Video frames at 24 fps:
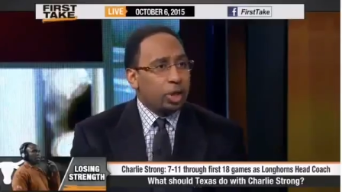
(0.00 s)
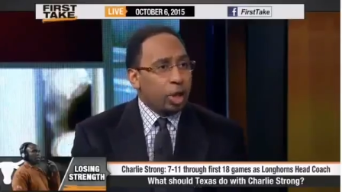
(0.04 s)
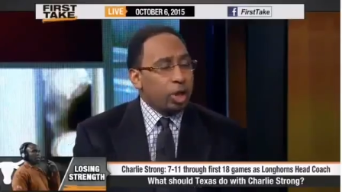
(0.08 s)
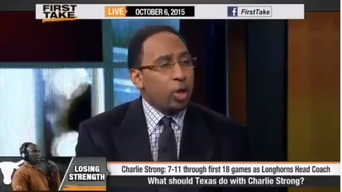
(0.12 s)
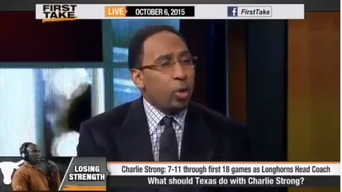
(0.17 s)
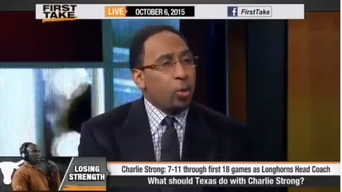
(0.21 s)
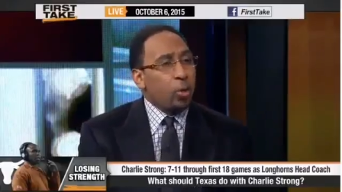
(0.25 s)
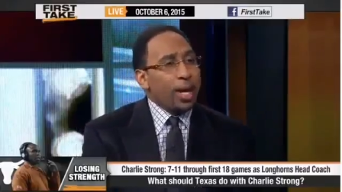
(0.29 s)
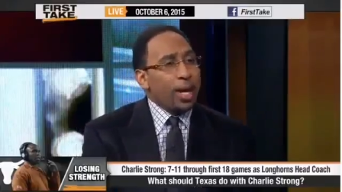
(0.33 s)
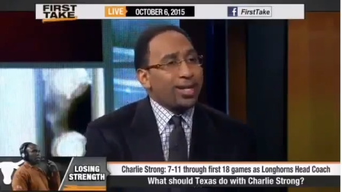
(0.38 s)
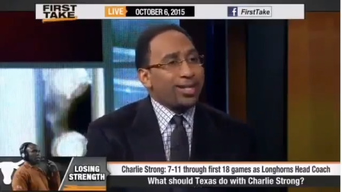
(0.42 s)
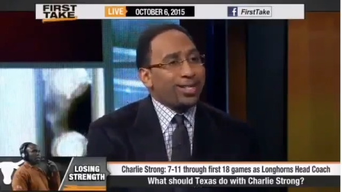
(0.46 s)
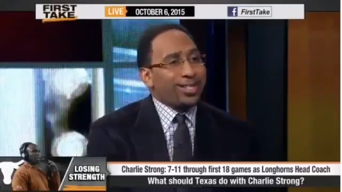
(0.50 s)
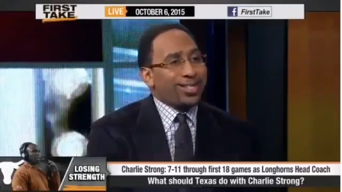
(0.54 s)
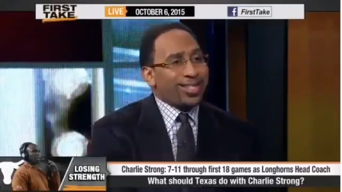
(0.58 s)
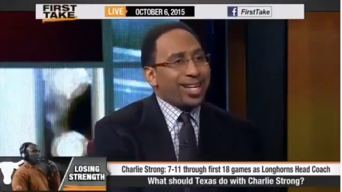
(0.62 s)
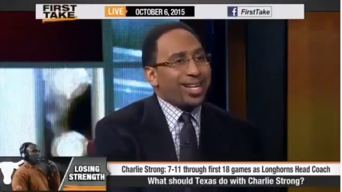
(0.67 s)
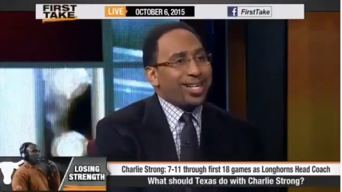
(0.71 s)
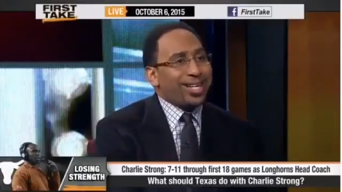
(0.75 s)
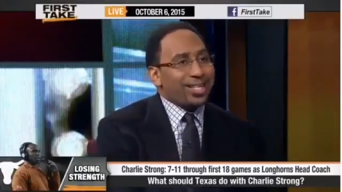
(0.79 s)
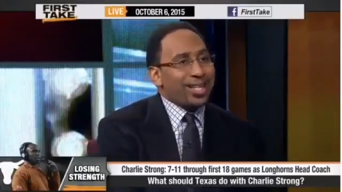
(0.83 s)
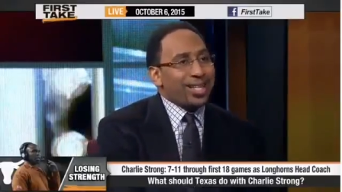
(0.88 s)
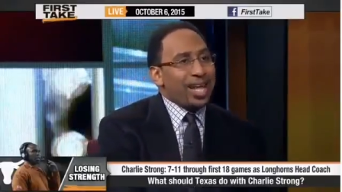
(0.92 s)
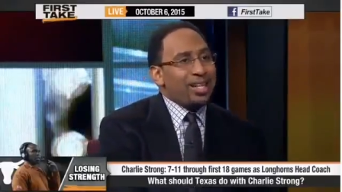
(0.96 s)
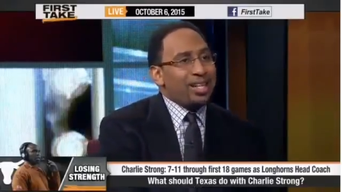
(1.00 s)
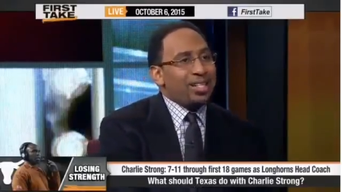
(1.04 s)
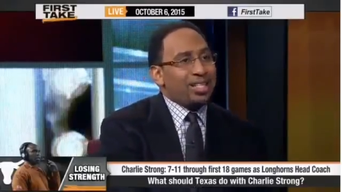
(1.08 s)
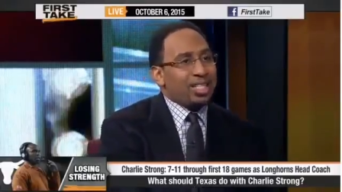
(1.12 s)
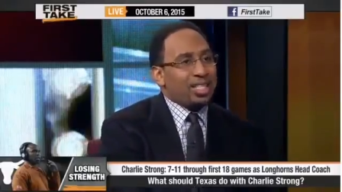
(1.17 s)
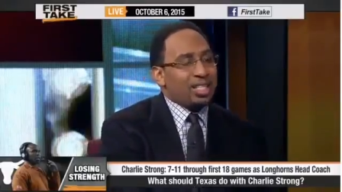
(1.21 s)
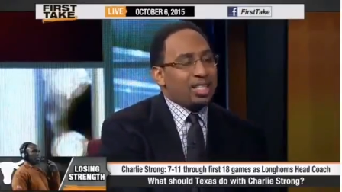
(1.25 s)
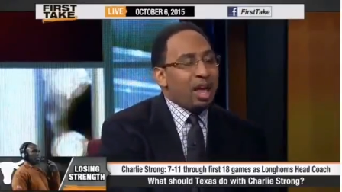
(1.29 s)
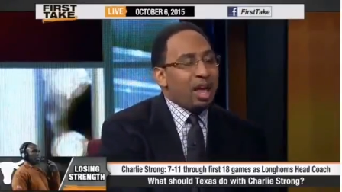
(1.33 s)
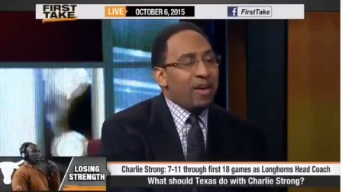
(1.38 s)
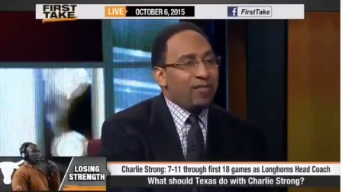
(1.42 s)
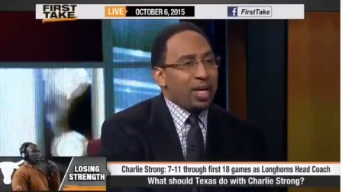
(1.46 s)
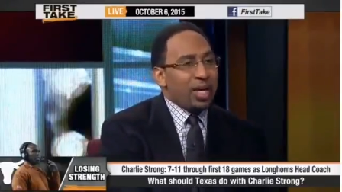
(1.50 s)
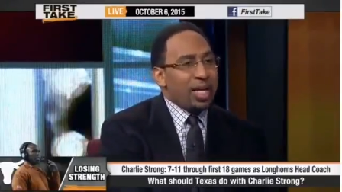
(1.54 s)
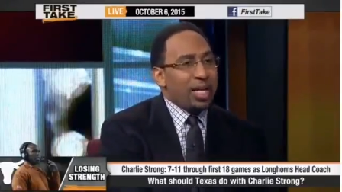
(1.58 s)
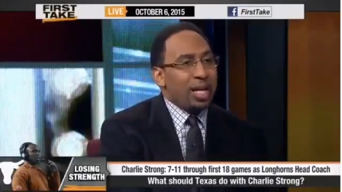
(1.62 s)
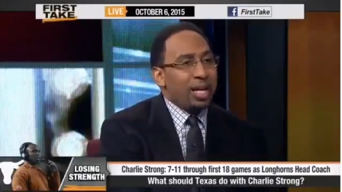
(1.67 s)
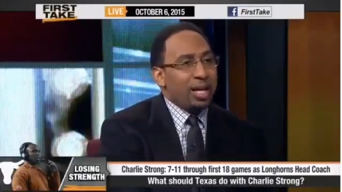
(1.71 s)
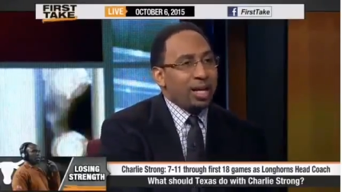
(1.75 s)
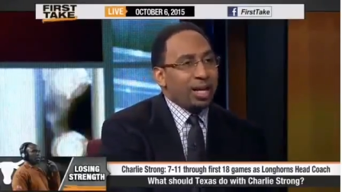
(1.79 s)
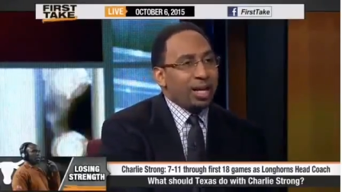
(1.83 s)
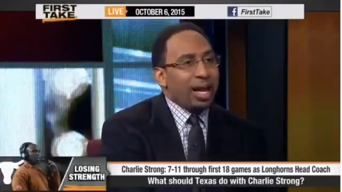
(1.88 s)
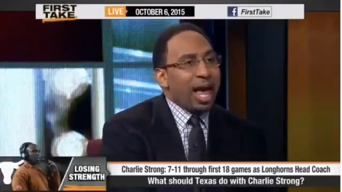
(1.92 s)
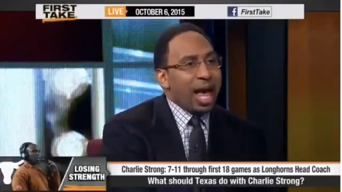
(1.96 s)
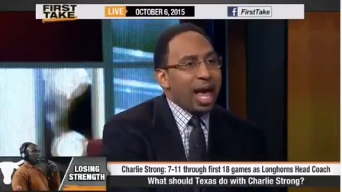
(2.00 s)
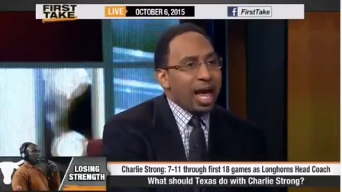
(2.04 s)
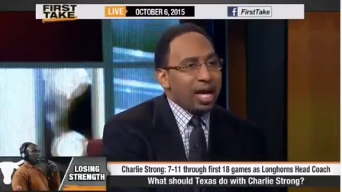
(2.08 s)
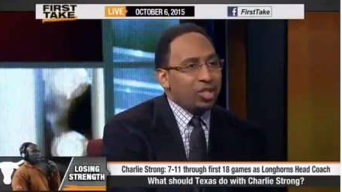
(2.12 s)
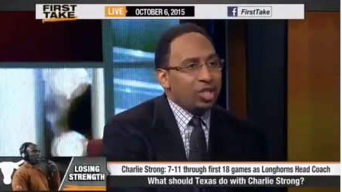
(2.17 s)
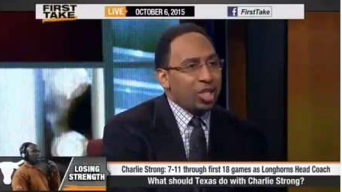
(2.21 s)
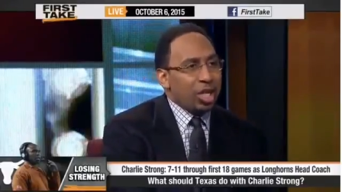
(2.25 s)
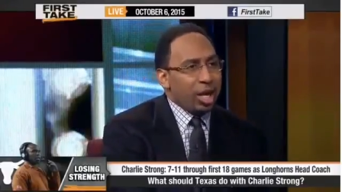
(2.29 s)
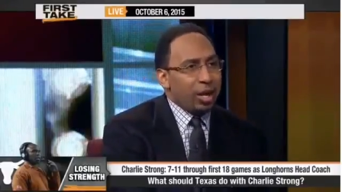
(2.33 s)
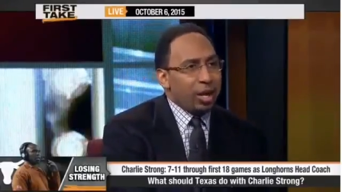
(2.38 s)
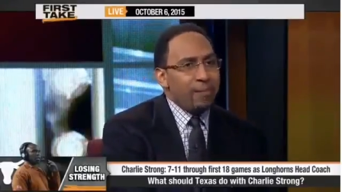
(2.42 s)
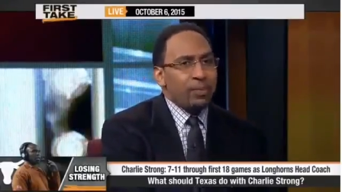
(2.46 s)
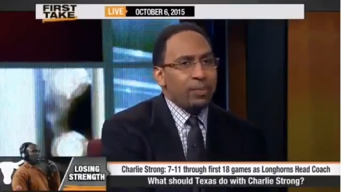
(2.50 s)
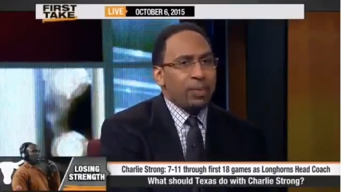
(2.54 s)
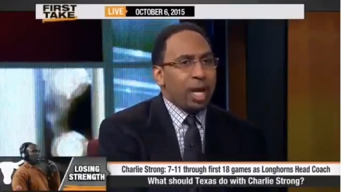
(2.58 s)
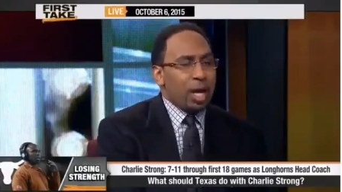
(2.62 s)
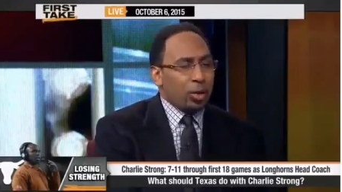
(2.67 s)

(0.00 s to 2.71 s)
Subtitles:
So you went 6-7 last year.